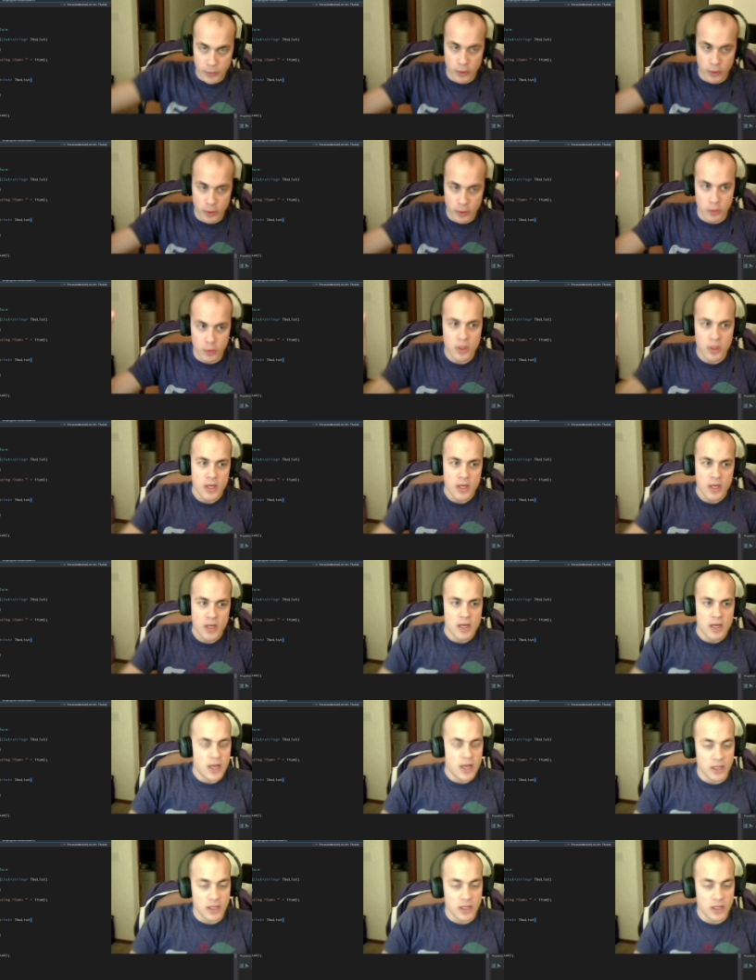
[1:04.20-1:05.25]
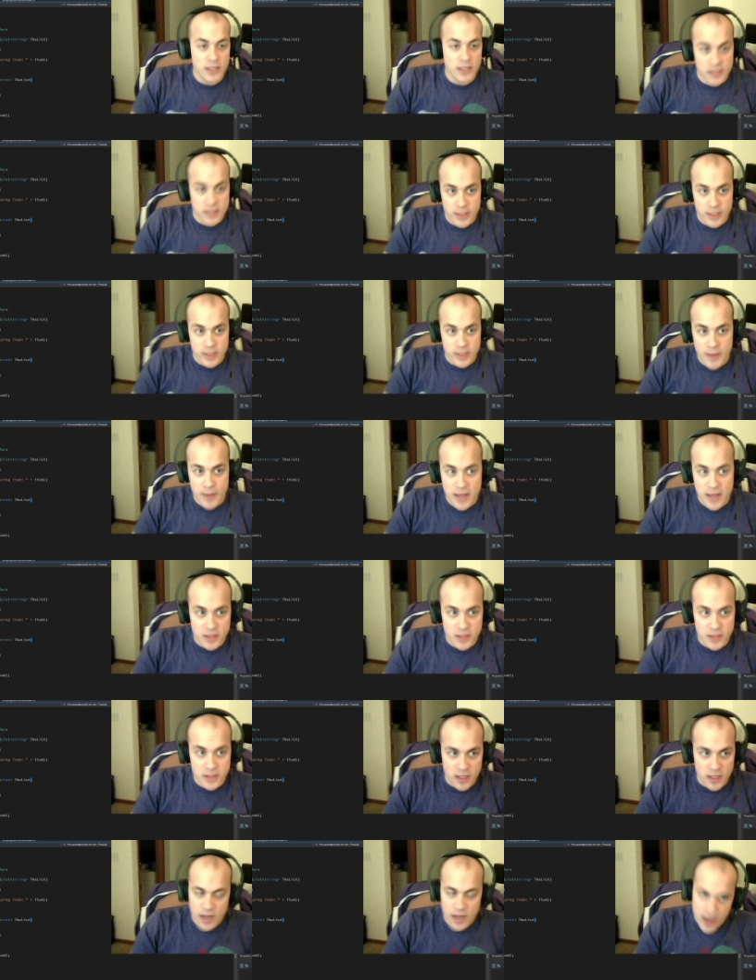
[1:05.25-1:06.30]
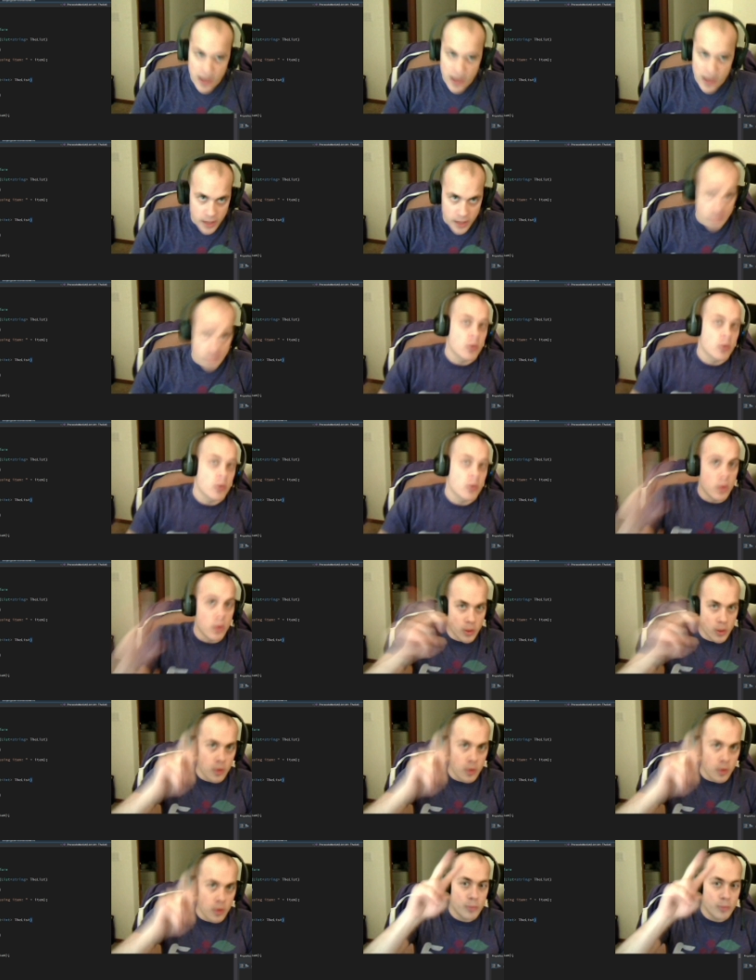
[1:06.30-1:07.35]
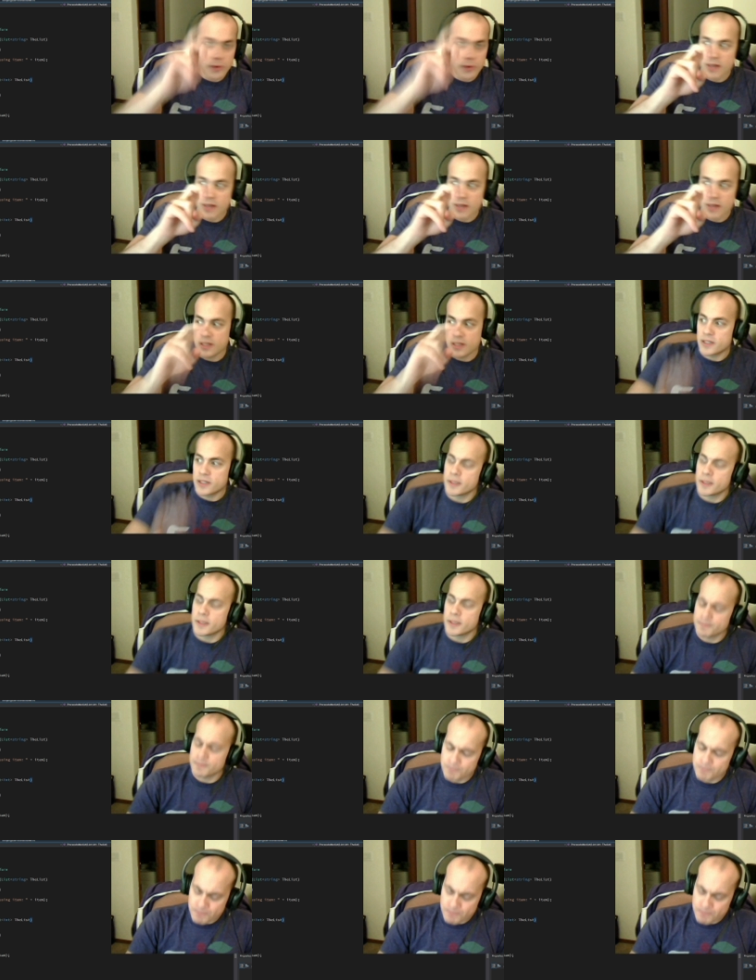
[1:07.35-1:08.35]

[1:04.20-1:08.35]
through a list that's passed in and quote unquote process it.